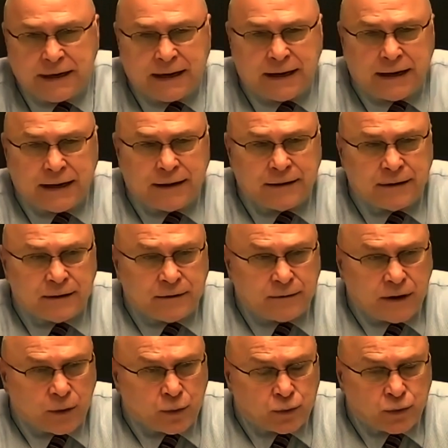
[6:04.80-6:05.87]
uh,
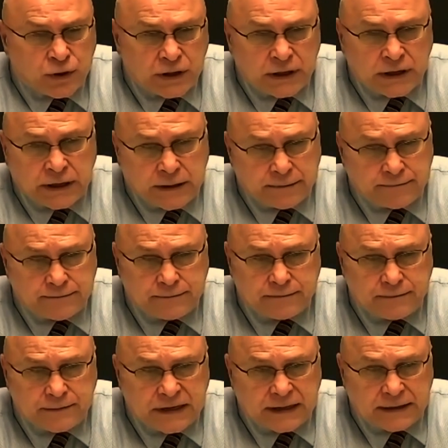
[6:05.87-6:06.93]
a really
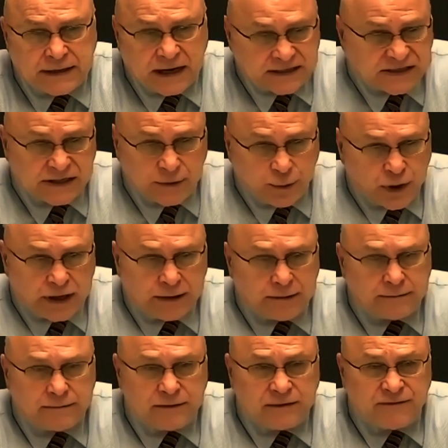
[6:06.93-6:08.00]
uh, gutsy
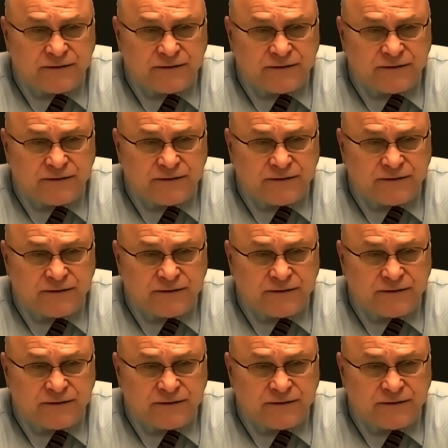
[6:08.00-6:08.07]
win,